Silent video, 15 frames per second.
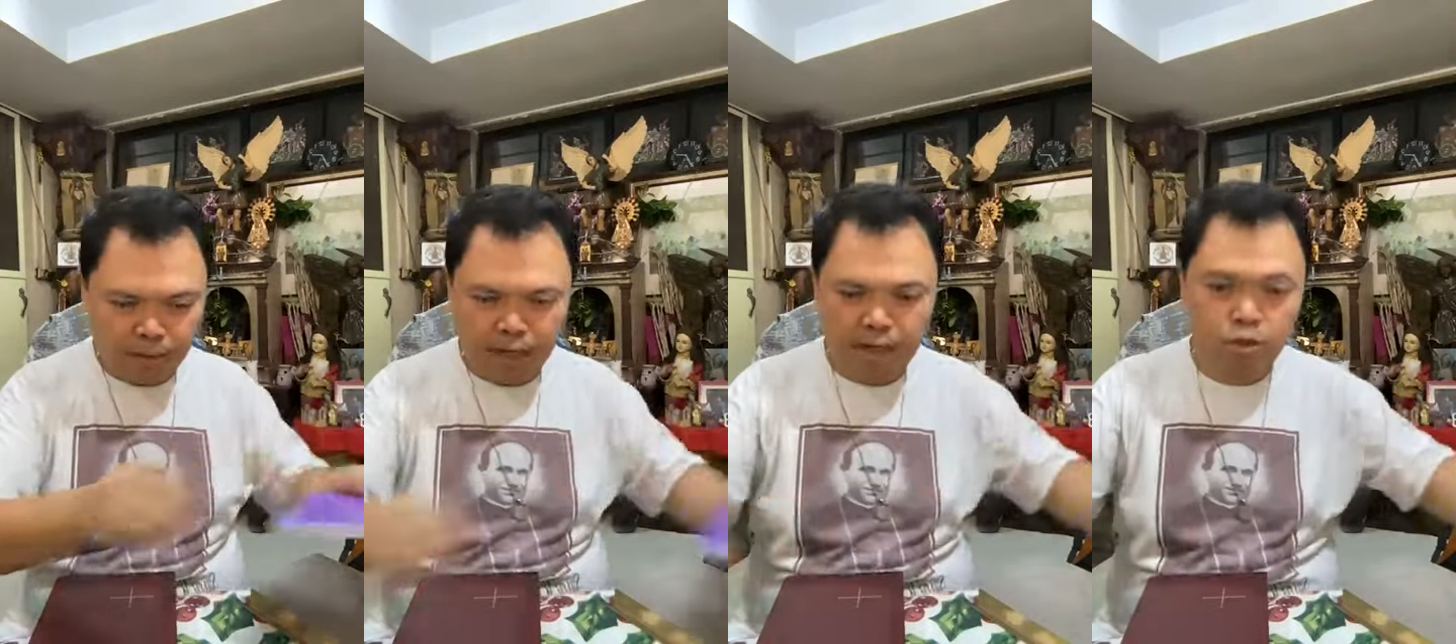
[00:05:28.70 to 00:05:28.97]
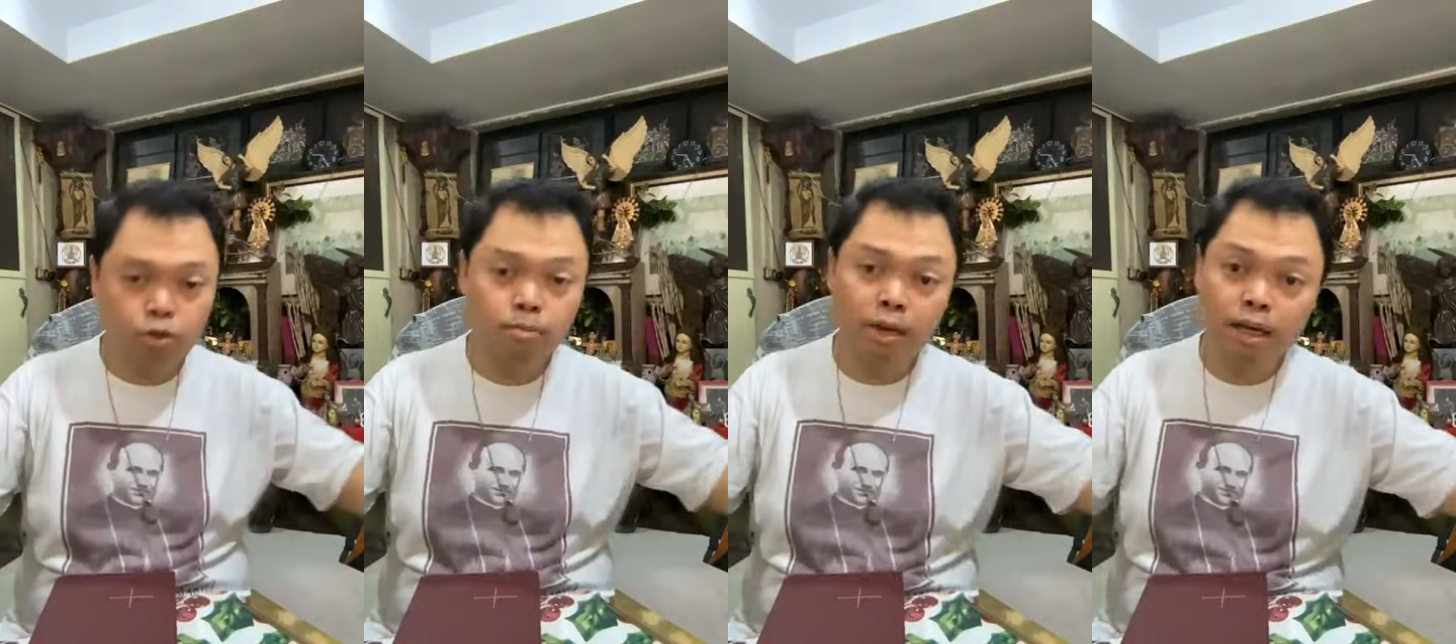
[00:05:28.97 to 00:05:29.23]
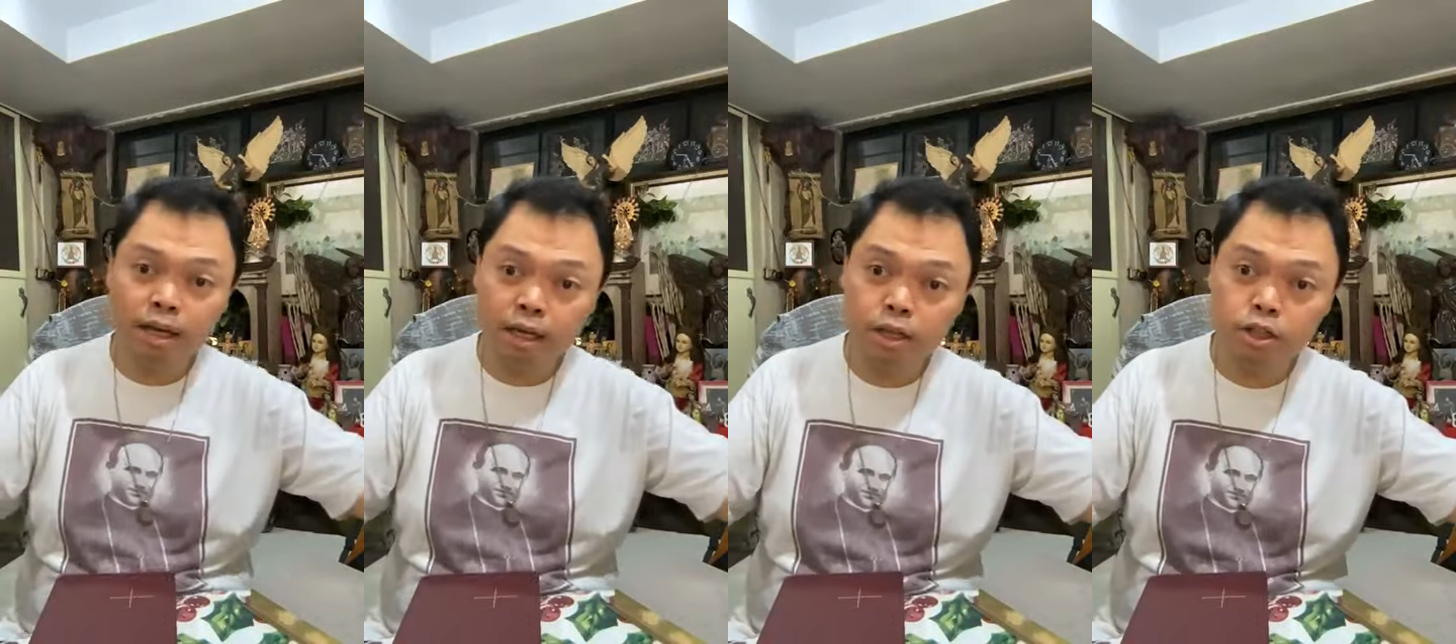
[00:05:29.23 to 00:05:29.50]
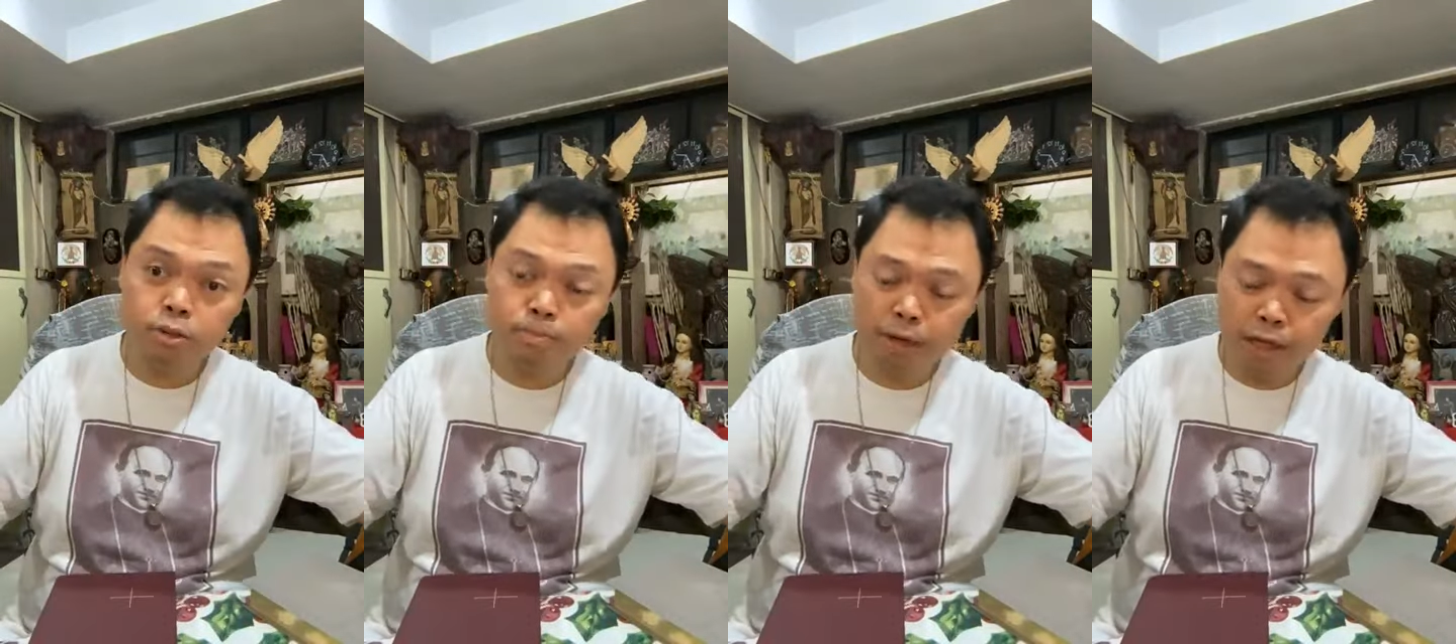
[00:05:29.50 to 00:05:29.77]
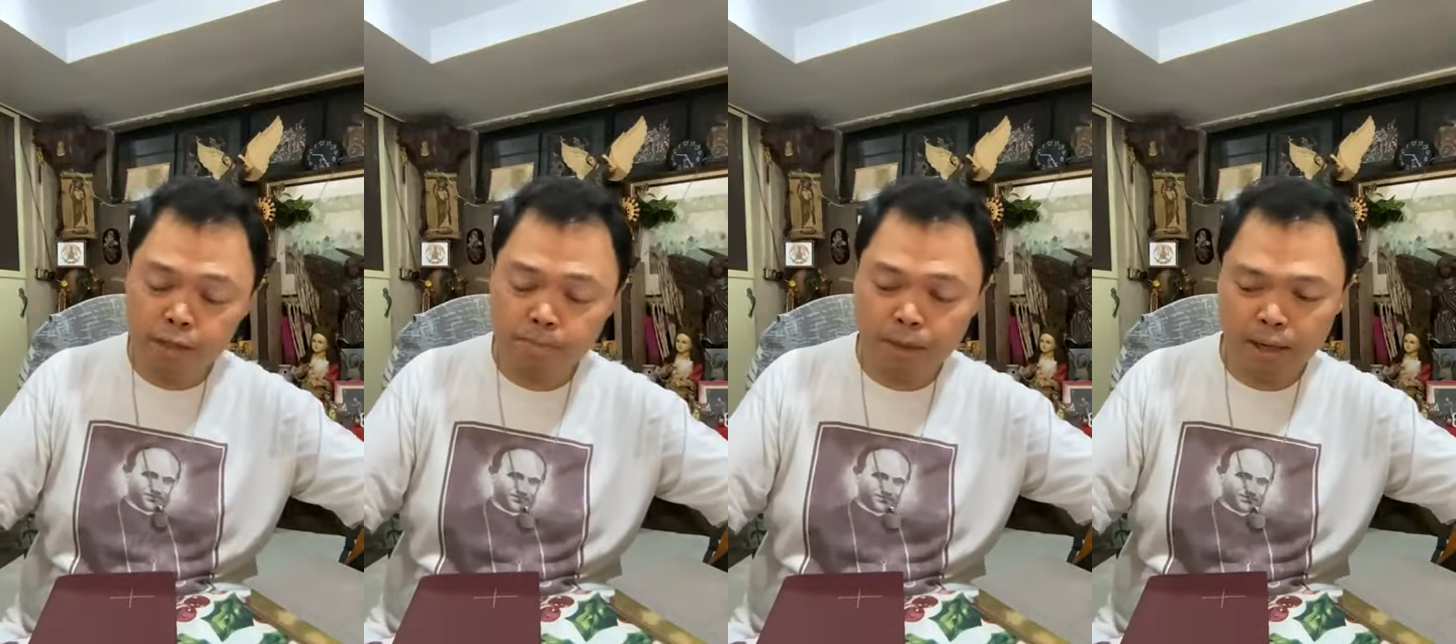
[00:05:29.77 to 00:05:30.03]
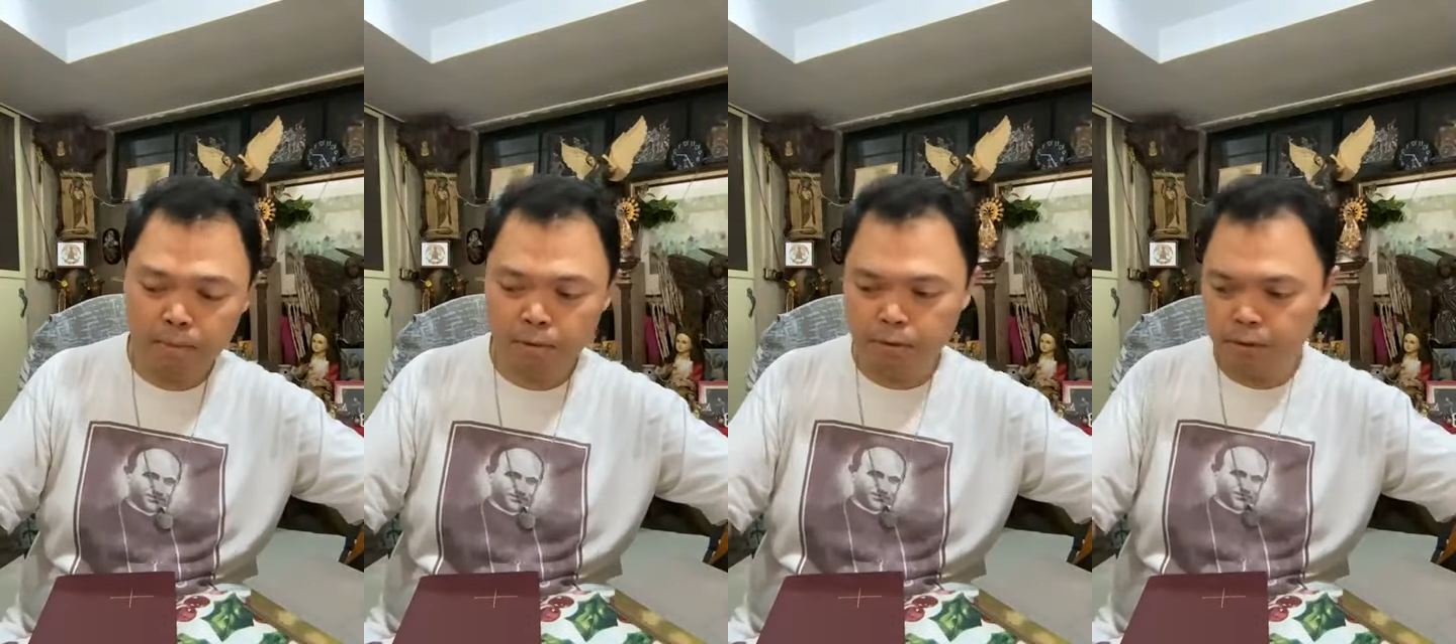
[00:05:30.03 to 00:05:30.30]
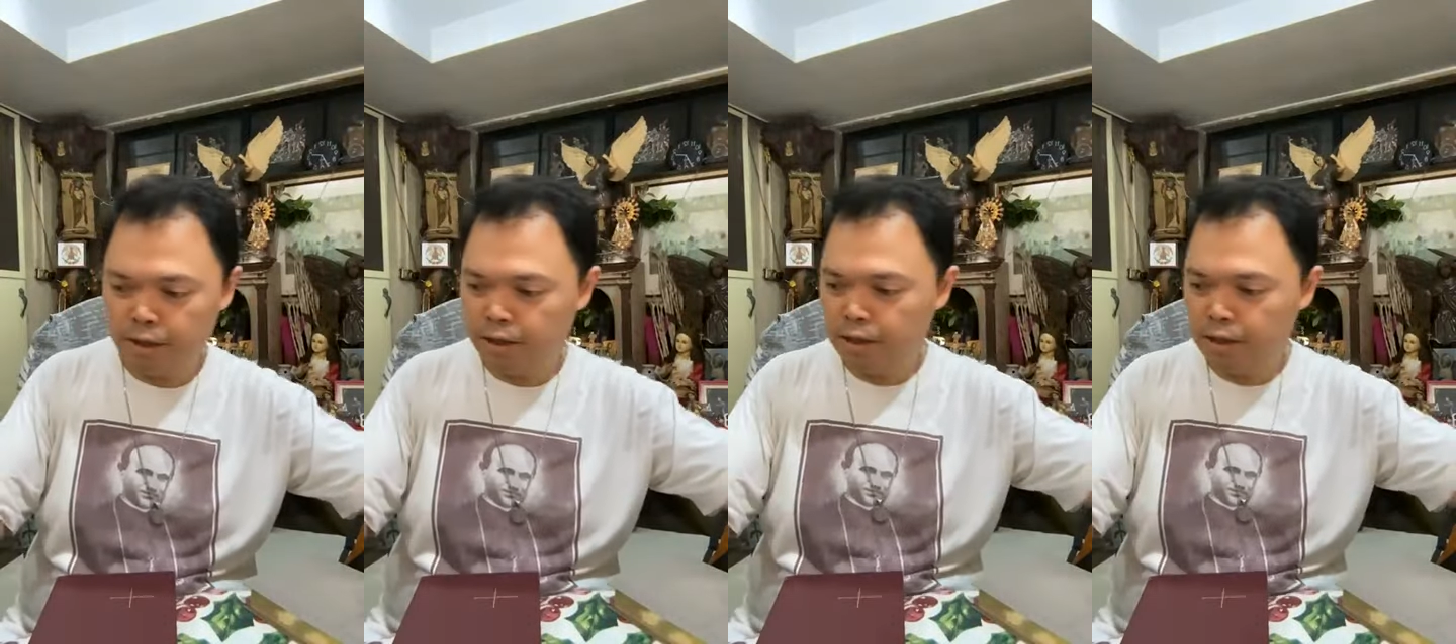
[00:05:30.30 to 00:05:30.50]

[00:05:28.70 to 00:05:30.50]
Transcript: my English based Bible,